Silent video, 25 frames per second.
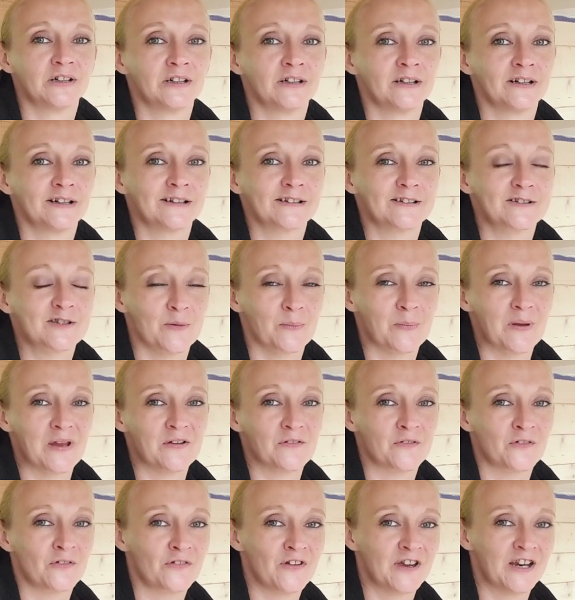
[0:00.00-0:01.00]
to being
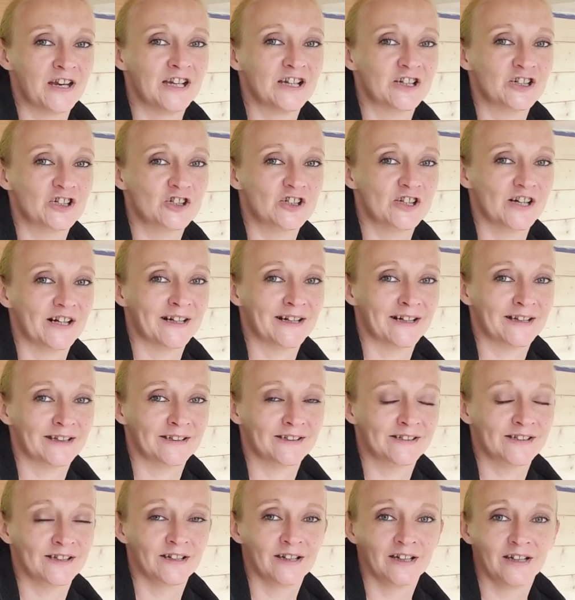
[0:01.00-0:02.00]
finished
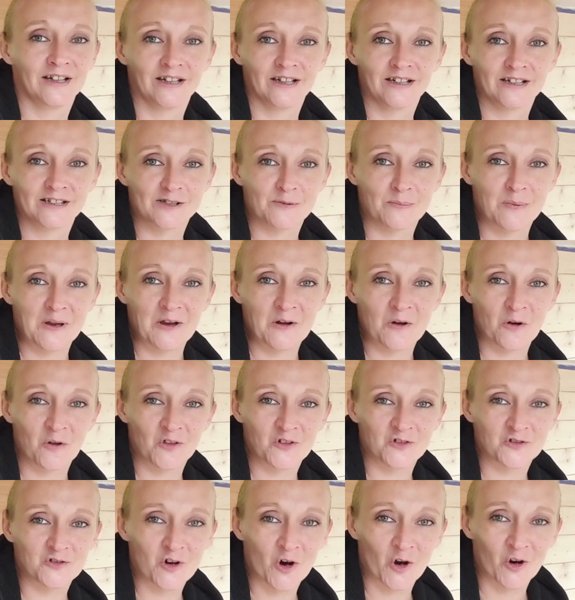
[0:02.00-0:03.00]
and to being on the
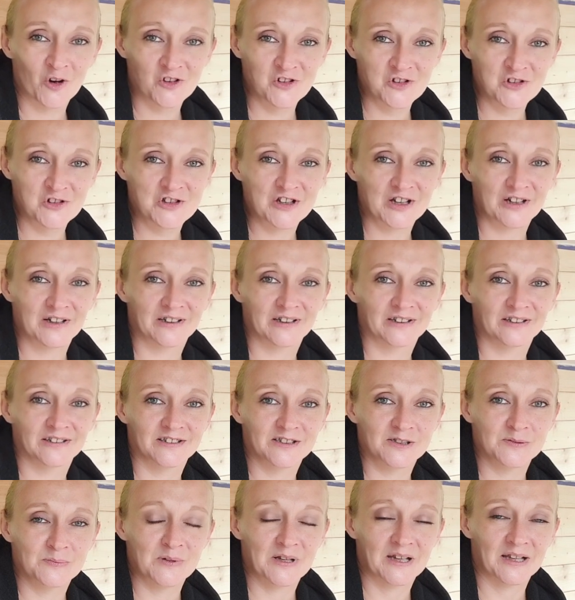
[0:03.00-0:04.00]
road and
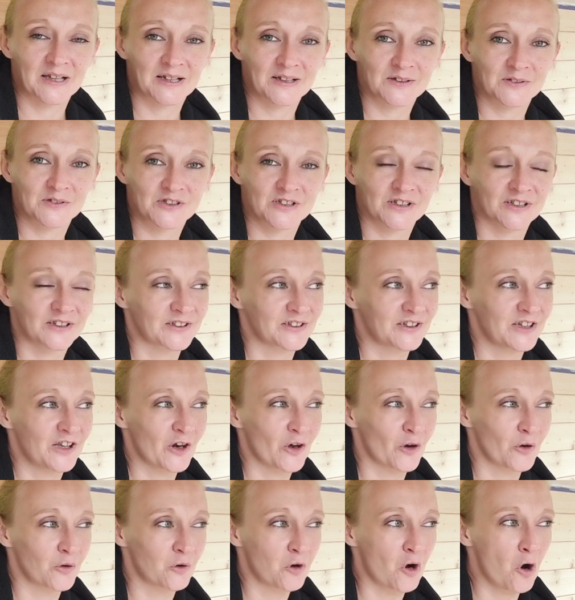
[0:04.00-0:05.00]
being able to, you
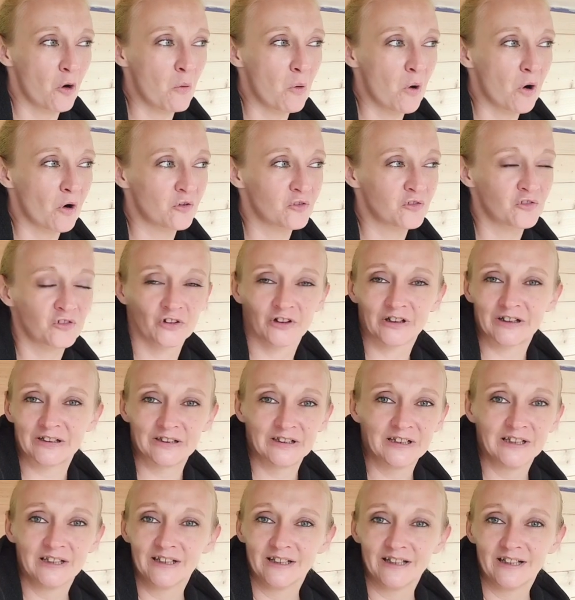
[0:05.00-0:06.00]
know, go off for
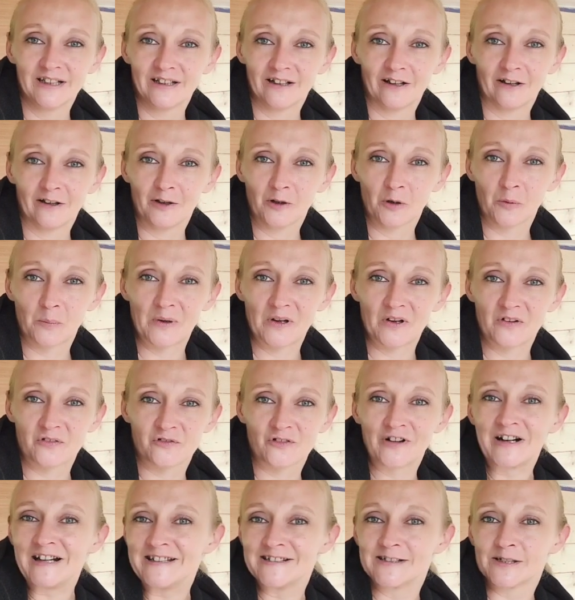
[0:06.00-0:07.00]
a little bit of
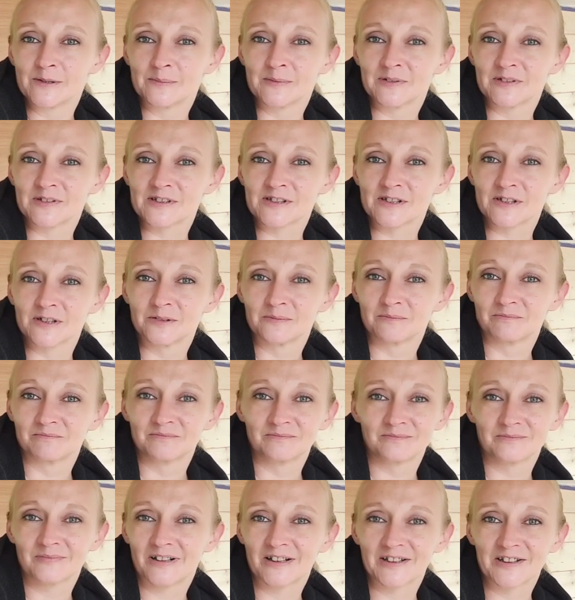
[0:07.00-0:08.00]
freedom and some,
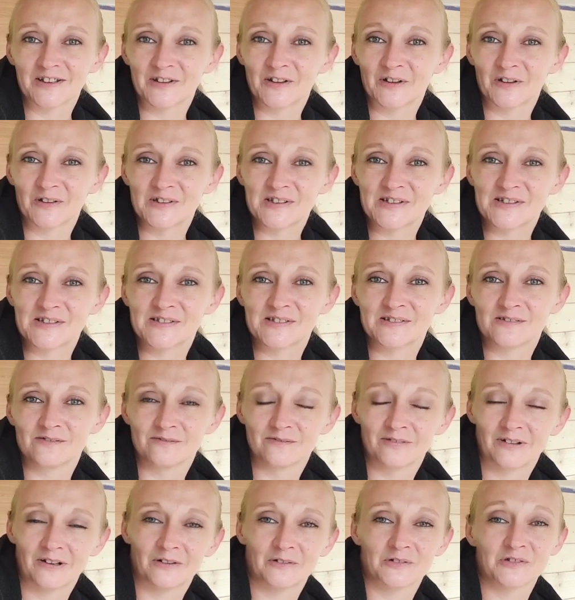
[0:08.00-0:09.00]
I don't know,
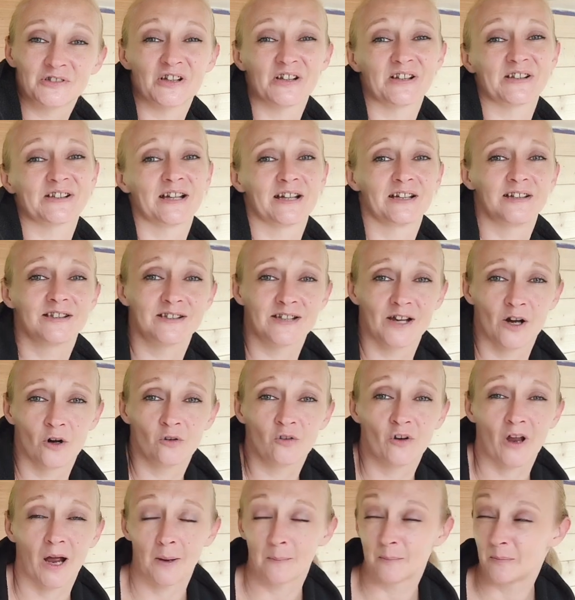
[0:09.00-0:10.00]
well, I was going to say stealth
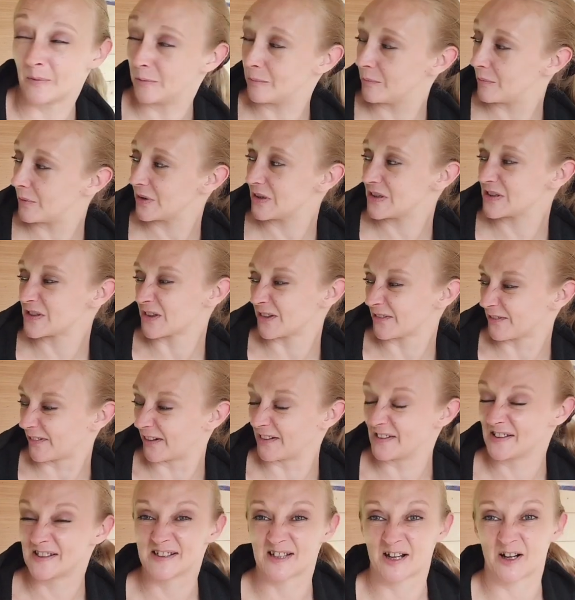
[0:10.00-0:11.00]
camping, but it's not very
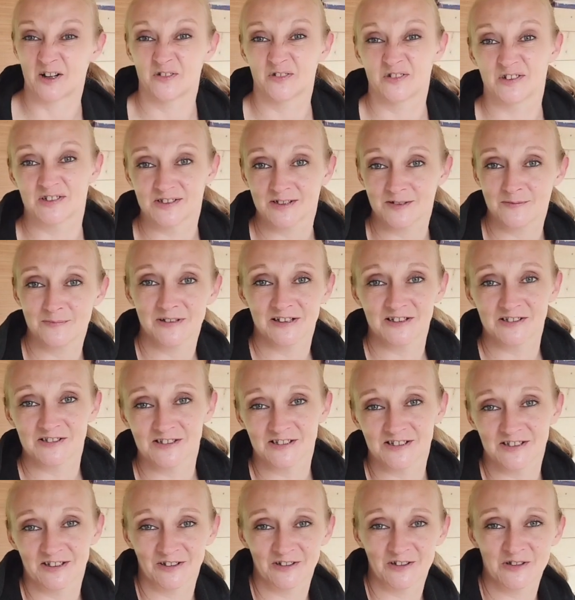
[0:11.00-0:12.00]
stealth, is it? Because,
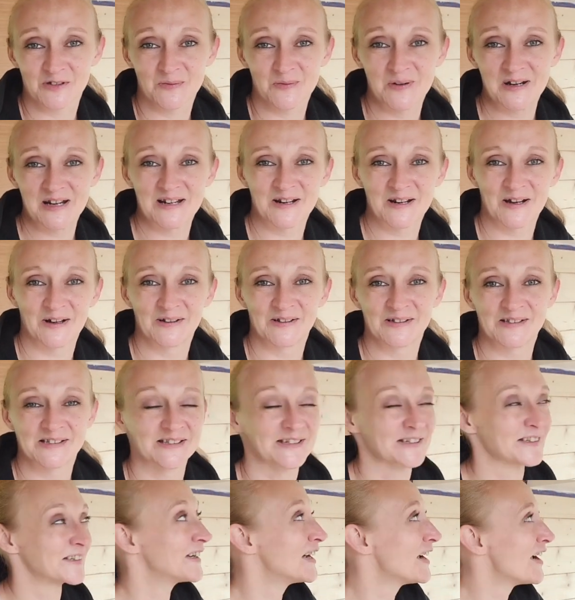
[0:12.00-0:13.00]
you know, there's windows
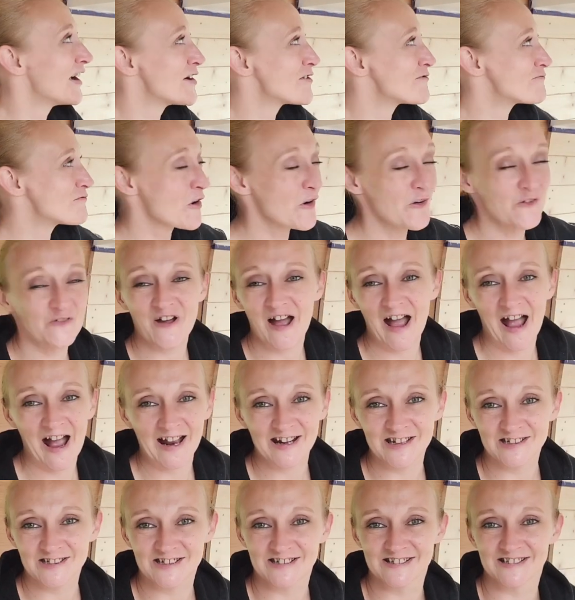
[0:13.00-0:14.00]
and roof
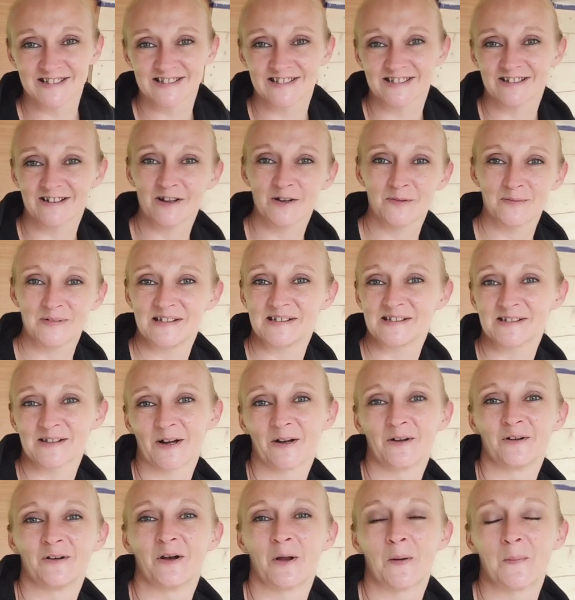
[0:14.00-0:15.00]
hatches and there's going to be
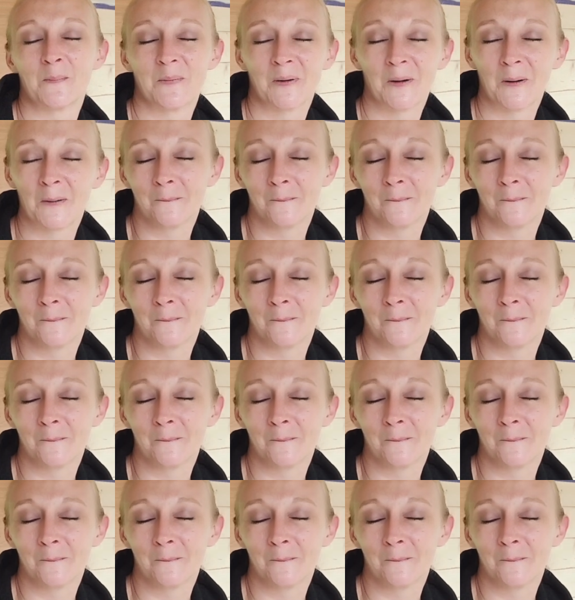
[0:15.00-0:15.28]
solar. But